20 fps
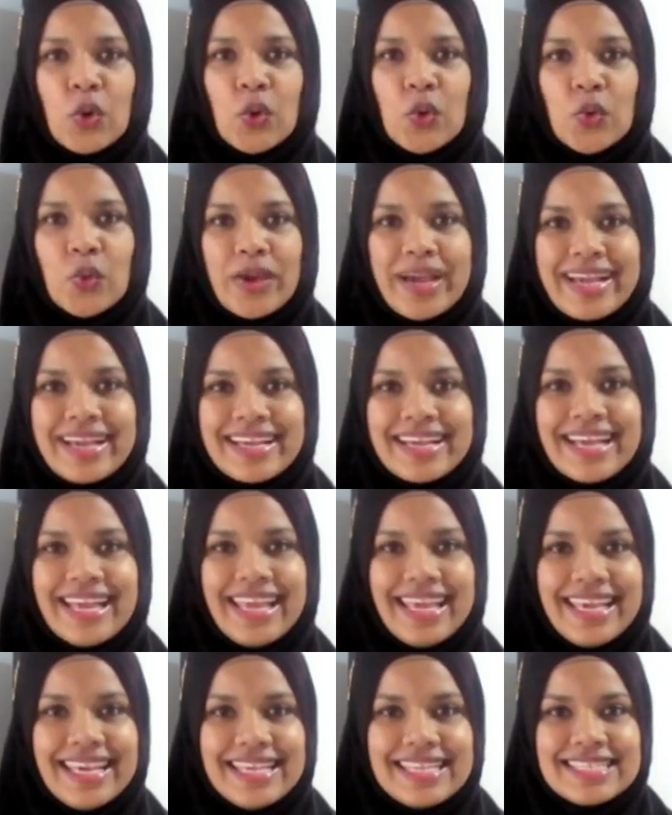Quick,
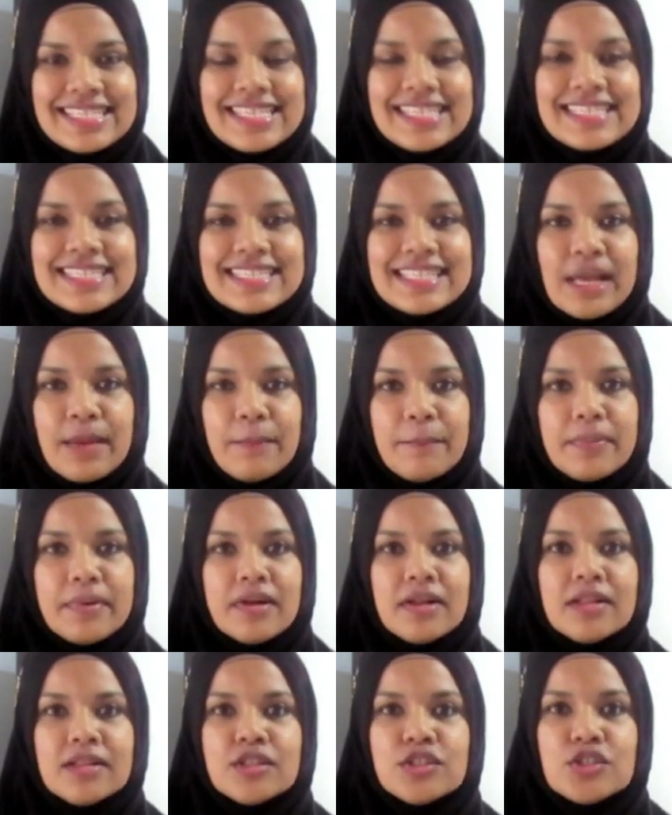easy,
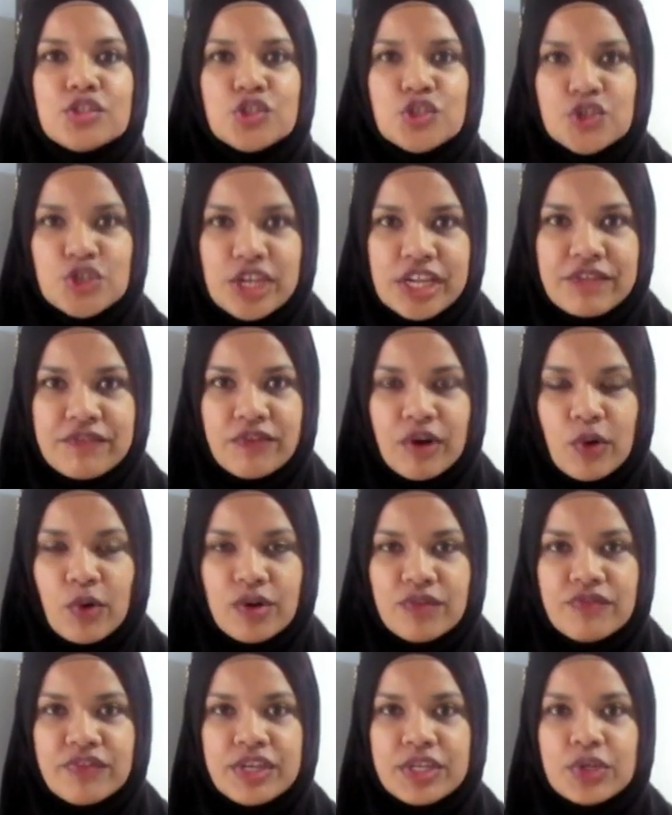simple, straightforward
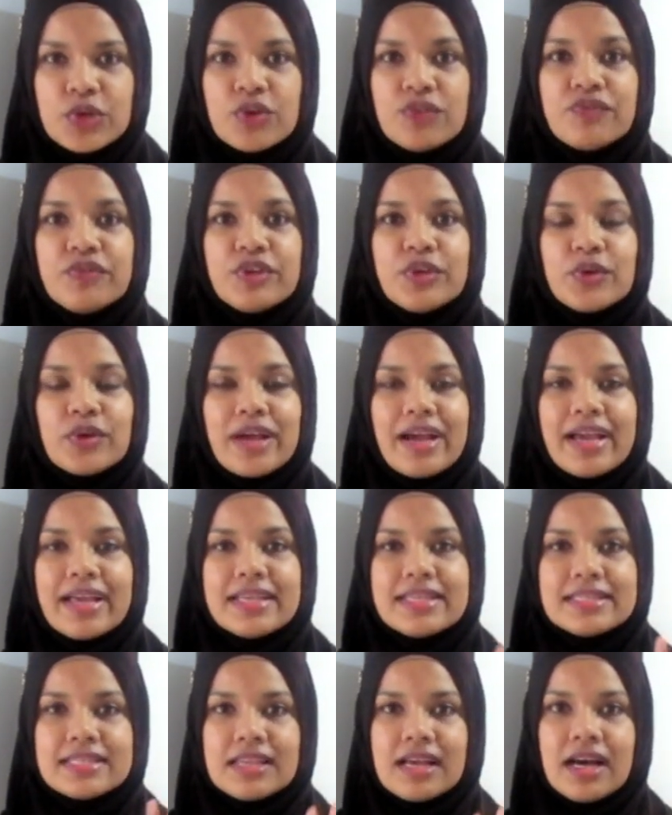video for you
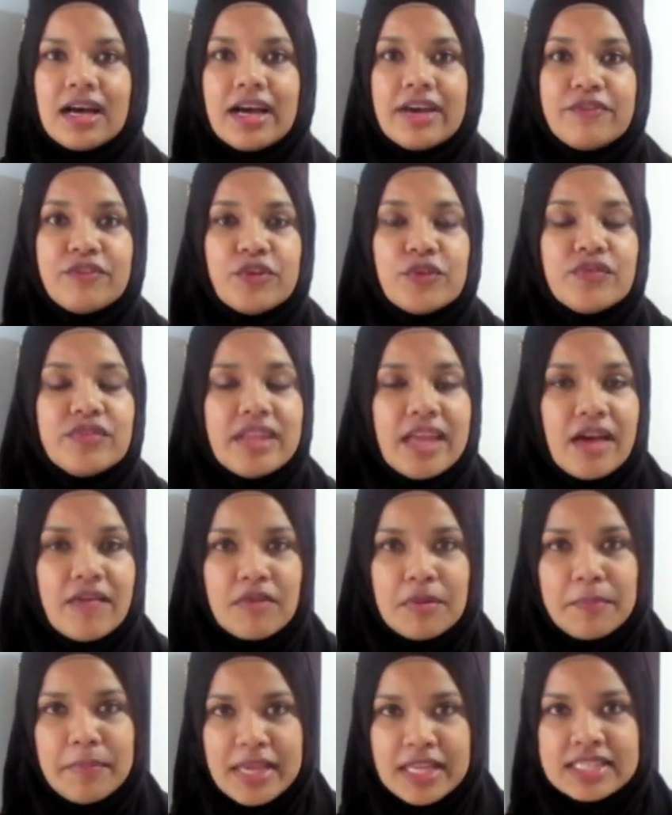guys. If you've
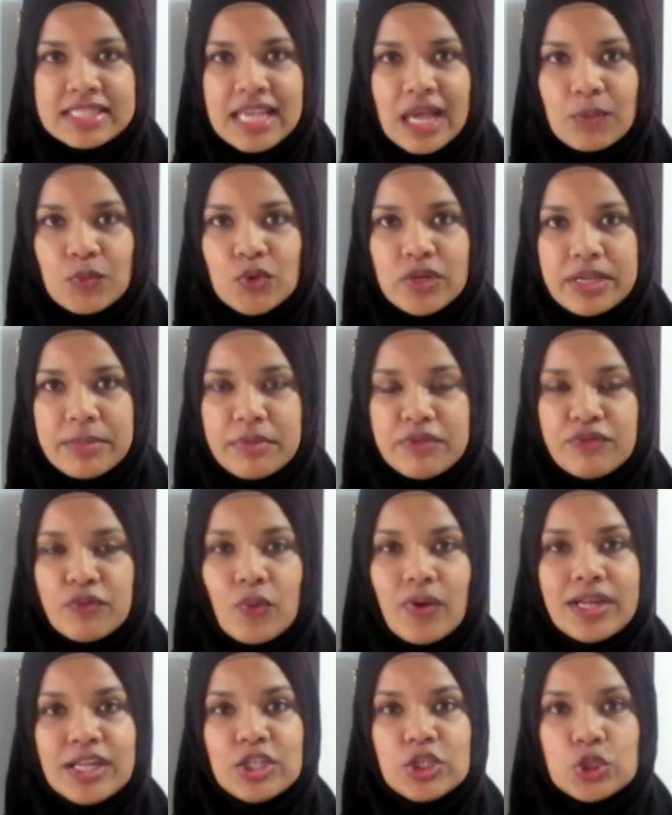never made tabbouleh
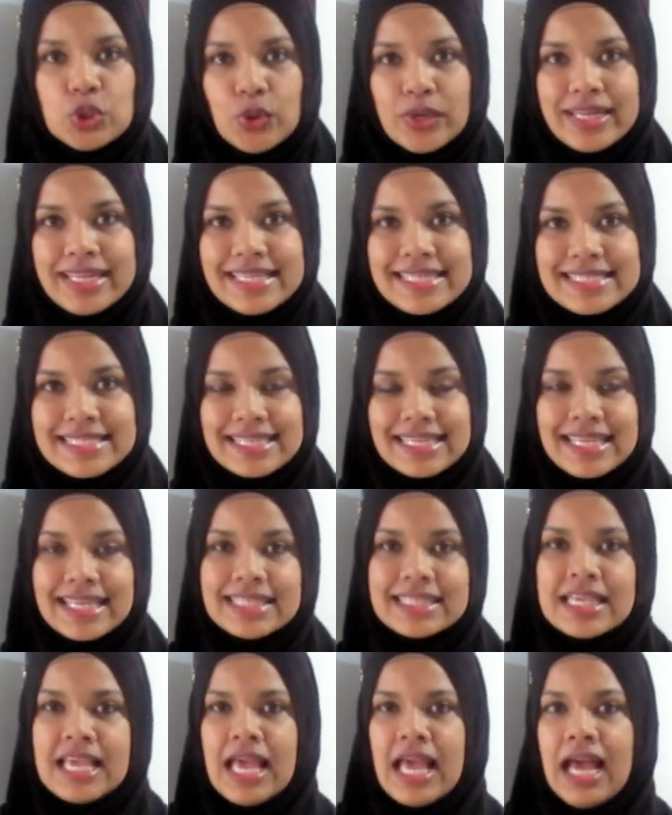before and enjoyed eating it,
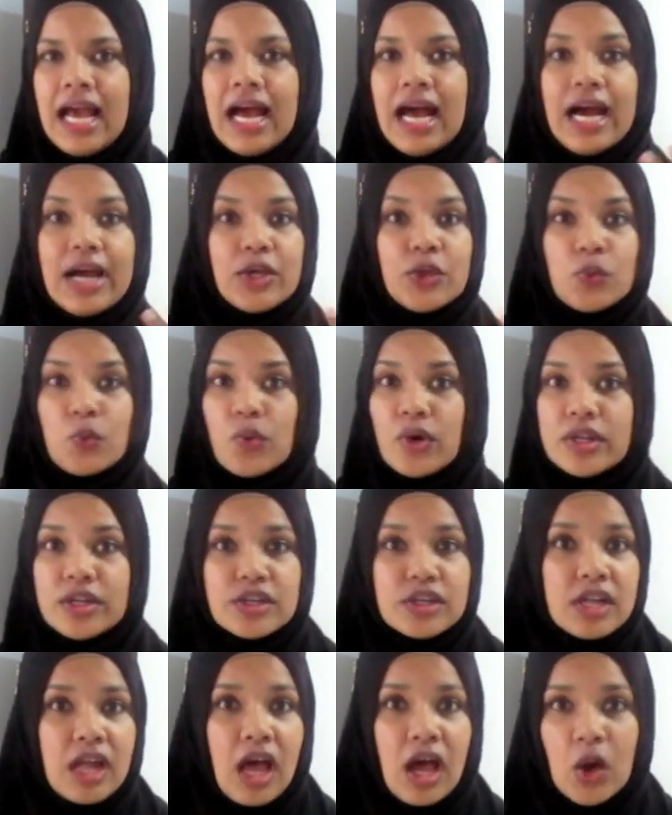you
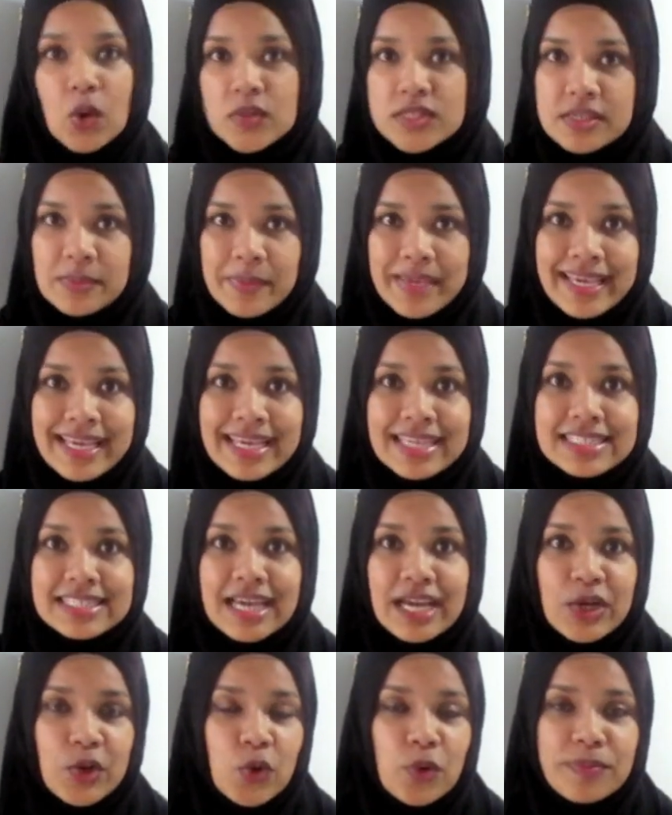wondered how to make it,
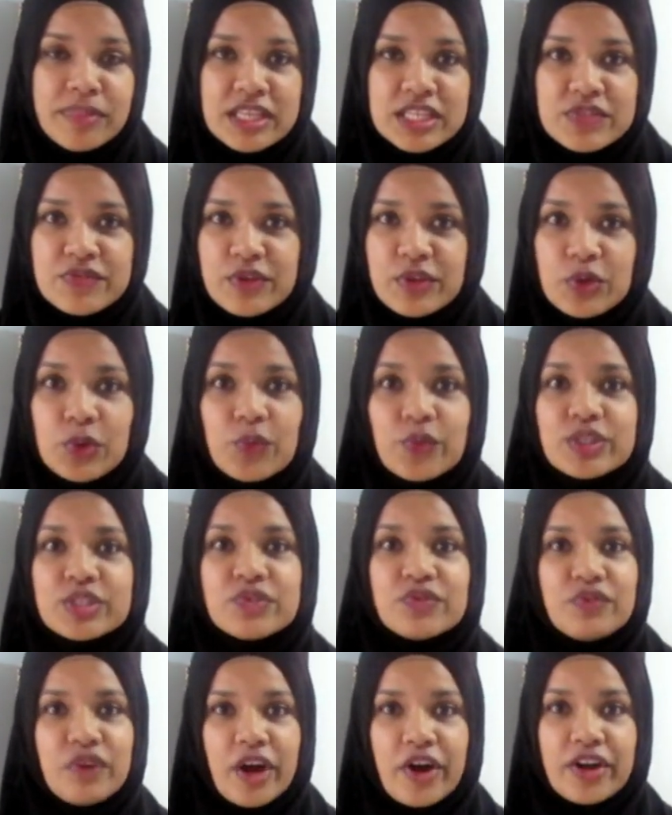I hope this video was
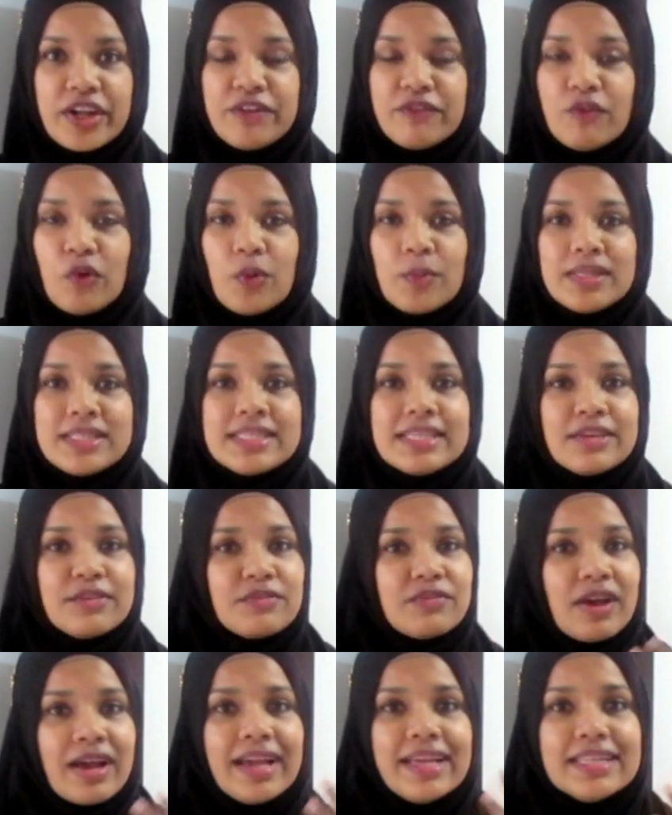very informative
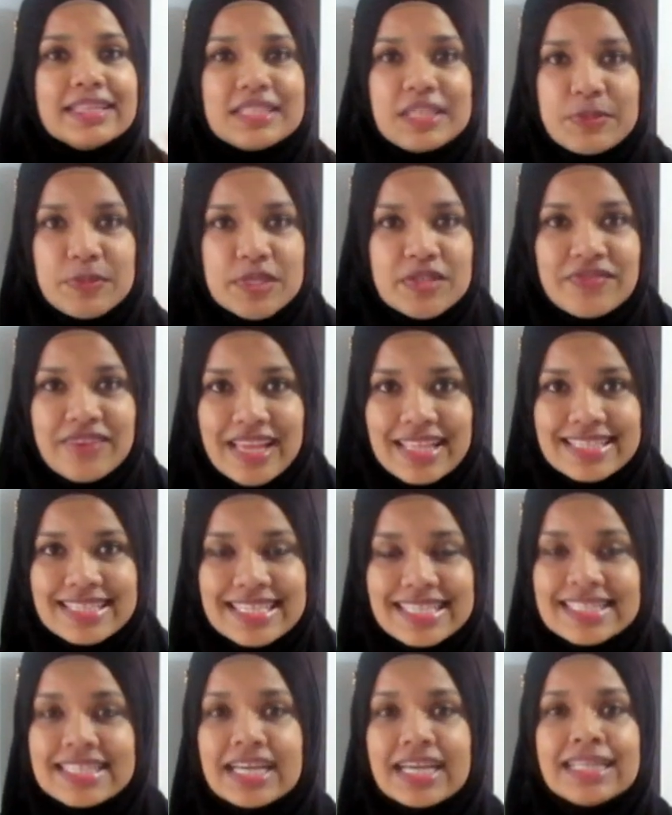in terms of getting
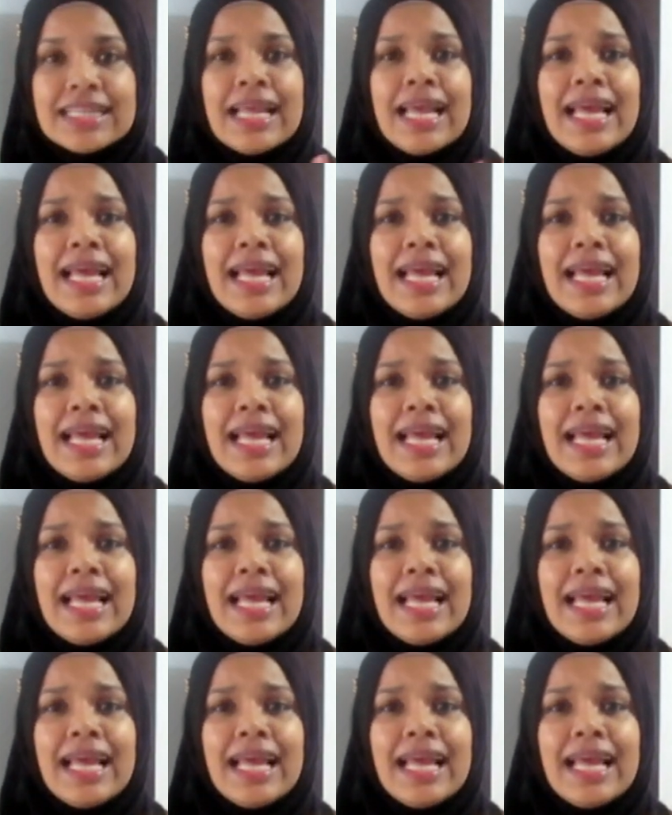it done.